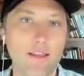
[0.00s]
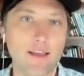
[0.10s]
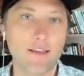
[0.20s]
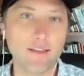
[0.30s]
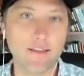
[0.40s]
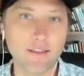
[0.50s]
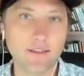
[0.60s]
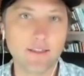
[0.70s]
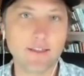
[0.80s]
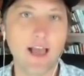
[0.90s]
in this
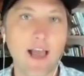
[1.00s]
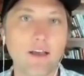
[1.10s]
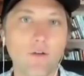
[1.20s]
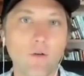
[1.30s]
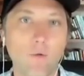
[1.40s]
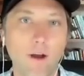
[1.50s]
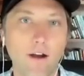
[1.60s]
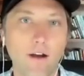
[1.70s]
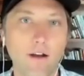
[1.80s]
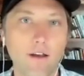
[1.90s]
cycle
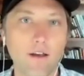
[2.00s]
where